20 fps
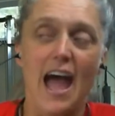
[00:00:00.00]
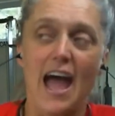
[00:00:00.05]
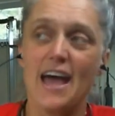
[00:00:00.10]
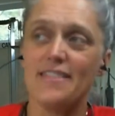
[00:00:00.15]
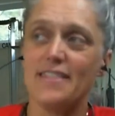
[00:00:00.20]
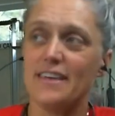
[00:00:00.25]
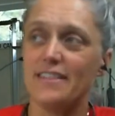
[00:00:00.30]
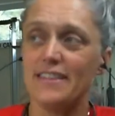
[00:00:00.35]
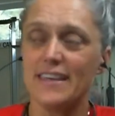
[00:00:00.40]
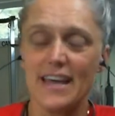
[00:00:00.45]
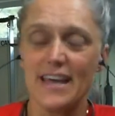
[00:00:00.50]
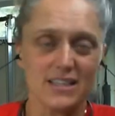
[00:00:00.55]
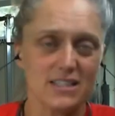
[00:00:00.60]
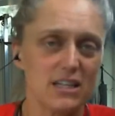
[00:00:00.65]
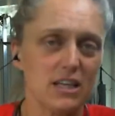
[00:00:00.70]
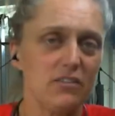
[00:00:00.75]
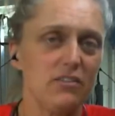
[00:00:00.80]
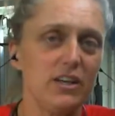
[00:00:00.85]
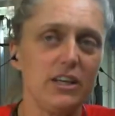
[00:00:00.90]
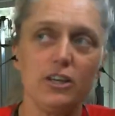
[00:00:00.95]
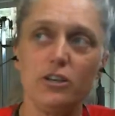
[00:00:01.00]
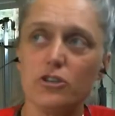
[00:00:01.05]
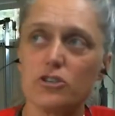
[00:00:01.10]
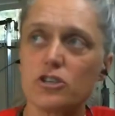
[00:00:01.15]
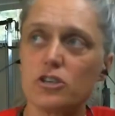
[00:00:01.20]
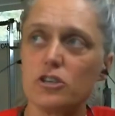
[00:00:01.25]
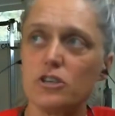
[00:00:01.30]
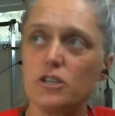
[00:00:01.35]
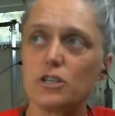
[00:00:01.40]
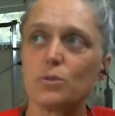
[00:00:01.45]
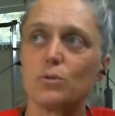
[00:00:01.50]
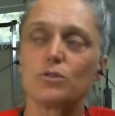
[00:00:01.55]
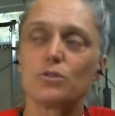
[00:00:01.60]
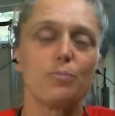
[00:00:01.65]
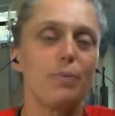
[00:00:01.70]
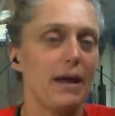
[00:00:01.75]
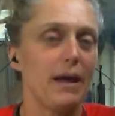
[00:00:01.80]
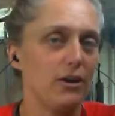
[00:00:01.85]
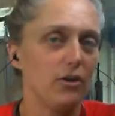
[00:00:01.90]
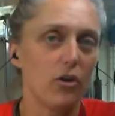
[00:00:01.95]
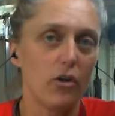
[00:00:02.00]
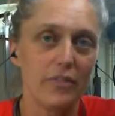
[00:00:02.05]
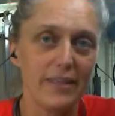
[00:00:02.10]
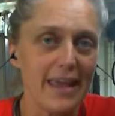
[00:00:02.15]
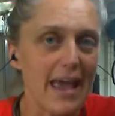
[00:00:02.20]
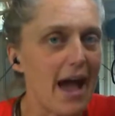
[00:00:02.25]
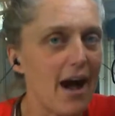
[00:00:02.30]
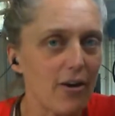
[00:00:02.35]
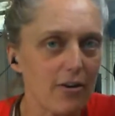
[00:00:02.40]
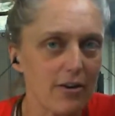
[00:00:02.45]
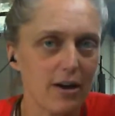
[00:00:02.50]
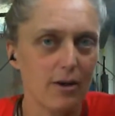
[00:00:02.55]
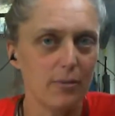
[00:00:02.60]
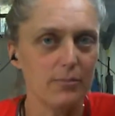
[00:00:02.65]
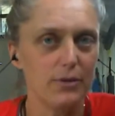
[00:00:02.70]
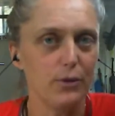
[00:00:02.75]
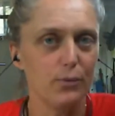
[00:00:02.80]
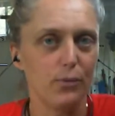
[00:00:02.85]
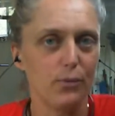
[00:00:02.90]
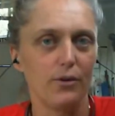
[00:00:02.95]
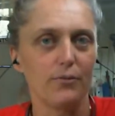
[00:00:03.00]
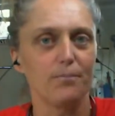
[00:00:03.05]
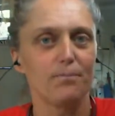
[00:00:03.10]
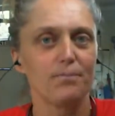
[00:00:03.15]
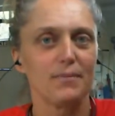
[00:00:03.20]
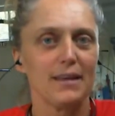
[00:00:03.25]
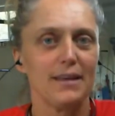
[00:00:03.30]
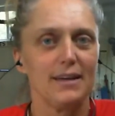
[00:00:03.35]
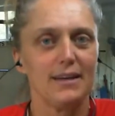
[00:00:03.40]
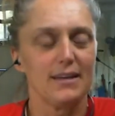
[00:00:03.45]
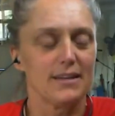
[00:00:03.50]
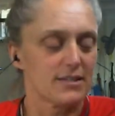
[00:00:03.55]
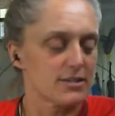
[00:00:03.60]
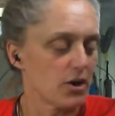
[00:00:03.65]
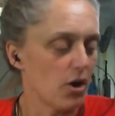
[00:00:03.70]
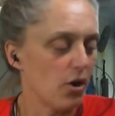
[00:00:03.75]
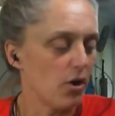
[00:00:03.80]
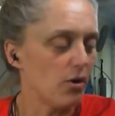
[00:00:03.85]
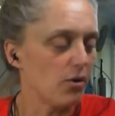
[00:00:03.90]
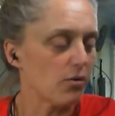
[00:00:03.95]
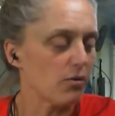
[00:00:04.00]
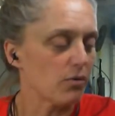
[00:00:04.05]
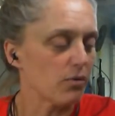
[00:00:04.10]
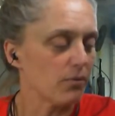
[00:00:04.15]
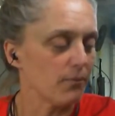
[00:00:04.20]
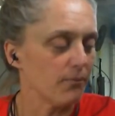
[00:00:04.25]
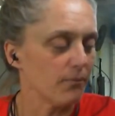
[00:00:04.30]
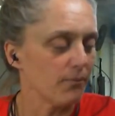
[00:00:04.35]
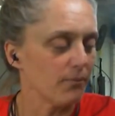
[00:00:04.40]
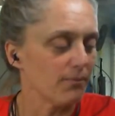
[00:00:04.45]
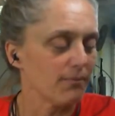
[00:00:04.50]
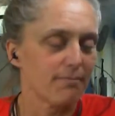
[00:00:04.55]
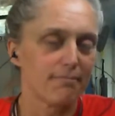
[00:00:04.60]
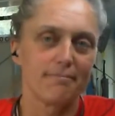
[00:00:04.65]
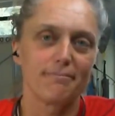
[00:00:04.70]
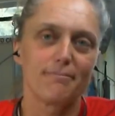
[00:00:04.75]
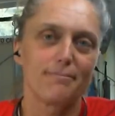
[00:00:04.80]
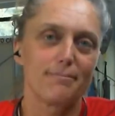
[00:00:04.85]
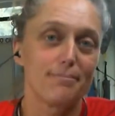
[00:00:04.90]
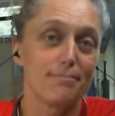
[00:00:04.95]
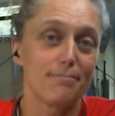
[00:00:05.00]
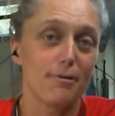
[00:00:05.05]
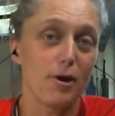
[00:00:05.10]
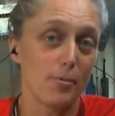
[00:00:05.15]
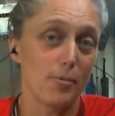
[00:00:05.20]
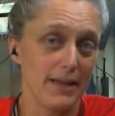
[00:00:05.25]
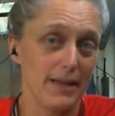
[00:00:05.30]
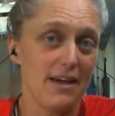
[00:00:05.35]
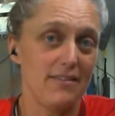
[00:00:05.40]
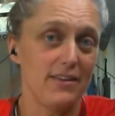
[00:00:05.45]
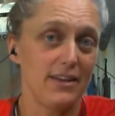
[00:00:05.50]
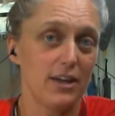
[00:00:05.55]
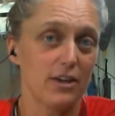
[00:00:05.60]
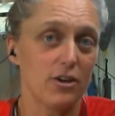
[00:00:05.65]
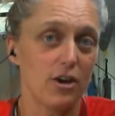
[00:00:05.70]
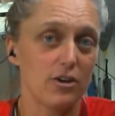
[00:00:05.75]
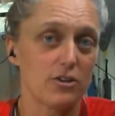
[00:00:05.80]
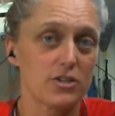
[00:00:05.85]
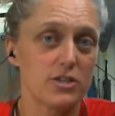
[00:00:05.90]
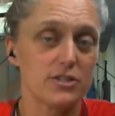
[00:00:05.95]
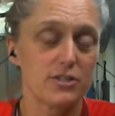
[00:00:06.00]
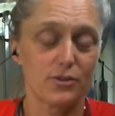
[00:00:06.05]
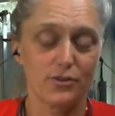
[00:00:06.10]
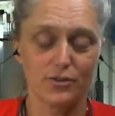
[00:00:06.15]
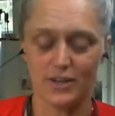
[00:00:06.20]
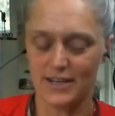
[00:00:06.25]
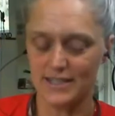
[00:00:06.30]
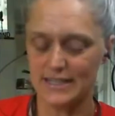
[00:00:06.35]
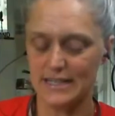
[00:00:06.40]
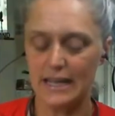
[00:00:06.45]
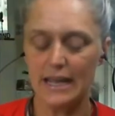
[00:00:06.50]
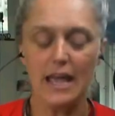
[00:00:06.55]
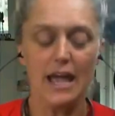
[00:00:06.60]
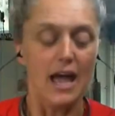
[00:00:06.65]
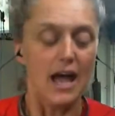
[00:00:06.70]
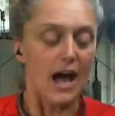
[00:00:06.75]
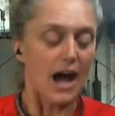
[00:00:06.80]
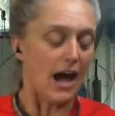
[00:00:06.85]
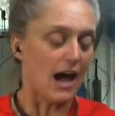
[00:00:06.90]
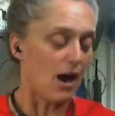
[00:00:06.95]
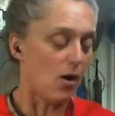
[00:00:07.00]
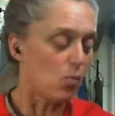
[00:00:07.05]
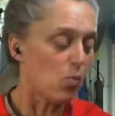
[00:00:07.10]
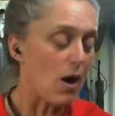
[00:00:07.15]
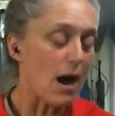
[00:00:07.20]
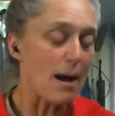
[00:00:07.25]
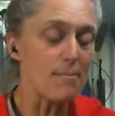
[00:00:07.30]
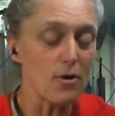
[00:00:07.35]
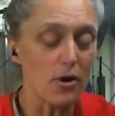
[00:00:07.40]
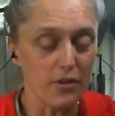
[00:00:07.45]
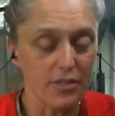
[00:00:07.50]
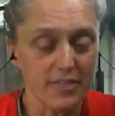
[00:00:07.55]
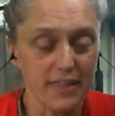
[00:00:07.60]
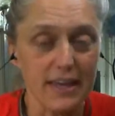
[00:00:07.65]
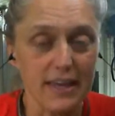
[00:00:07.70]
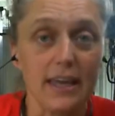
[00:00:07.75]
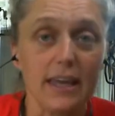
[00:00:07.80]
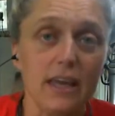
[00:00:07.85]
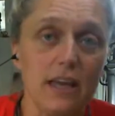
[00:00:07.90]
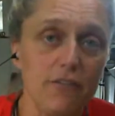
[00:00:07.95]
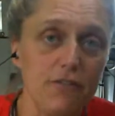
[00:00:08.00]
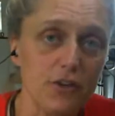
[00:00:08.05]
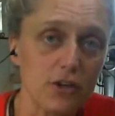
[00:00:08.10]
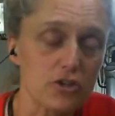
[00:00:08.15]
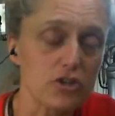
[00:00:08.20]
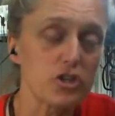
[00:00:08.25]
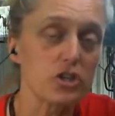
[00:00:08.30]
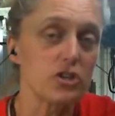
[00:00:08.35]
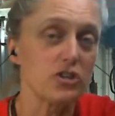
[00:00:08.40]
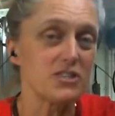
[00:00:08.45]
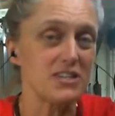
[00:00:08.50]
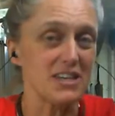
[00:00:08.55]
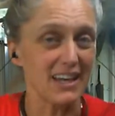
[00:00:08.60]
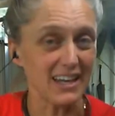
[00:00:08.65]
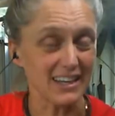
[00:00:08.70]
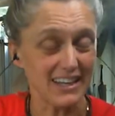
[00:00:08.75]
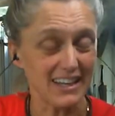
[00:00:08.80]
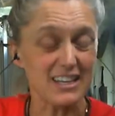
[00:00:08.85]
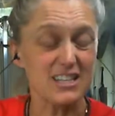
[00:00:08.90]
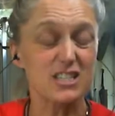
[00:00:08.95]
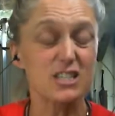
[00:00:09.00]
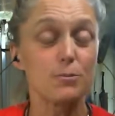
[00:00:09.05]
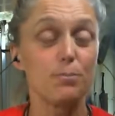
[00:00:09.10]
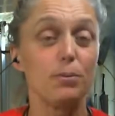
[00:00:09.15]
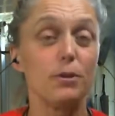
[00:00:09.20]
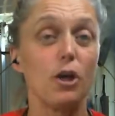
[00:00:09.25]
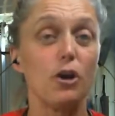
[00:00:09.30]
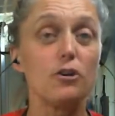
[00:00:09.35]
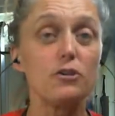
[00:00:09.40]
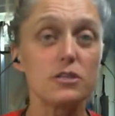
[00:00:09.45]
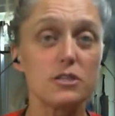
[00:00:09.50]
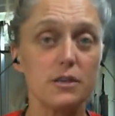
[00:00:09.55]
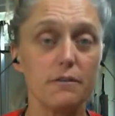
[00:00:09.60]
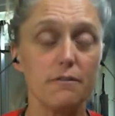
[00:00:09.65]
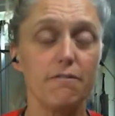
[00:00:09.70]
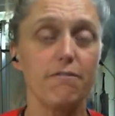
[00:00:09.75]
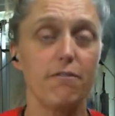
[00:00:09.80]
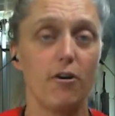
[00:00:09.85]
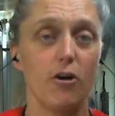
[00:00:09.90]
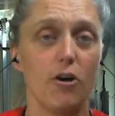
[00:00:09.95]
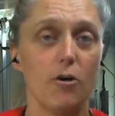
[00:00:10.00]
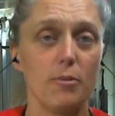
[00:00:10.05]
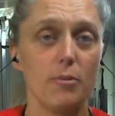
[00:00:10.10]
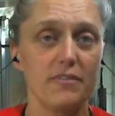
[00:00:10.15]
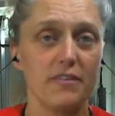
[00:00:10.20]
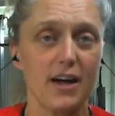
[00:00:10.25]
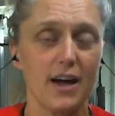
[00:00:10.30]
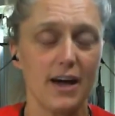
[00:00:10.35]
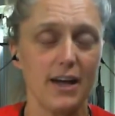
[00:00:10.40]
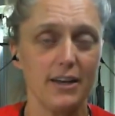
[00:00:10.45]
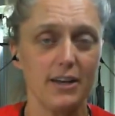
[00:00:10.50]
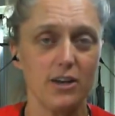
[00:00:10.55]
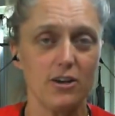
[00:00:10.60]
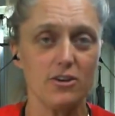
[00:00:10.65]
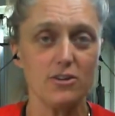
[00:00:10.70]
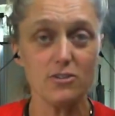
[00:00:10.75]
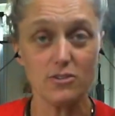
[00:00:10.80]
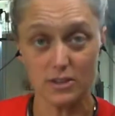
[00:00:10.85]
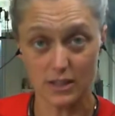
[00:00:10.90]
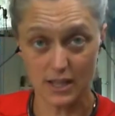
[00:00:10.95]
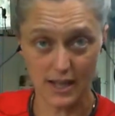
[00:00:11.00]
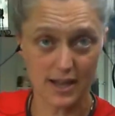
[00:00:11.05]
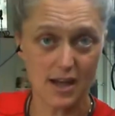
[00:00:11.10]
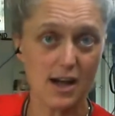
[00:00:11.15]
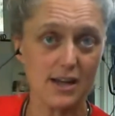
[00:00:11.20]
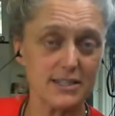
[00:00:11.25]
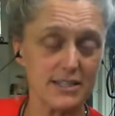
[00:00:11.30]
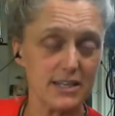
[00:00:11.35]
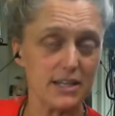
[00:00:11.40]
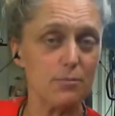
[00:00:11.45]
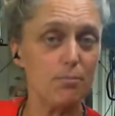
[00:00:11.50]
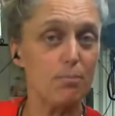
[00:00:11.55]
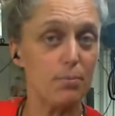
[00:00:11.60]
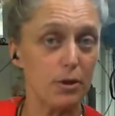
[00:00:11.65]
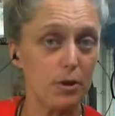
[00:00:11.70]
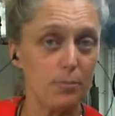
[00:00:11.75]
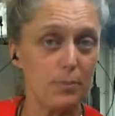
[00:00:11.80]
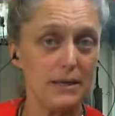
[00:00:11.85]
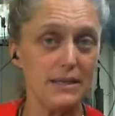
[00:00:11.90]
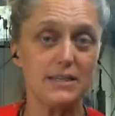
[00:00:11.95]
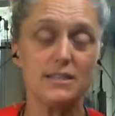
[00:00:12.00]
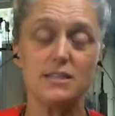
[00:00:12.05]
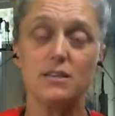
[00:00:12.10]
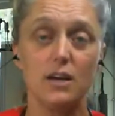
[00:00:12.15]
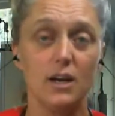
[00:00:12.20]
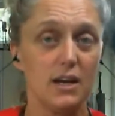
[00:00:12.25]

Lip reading: And then the activity you choose will depend on the outcome you want. So probably having a coach is a good idea. One more thing, if you're choosing an explosive form of cardio, like I did, burpees,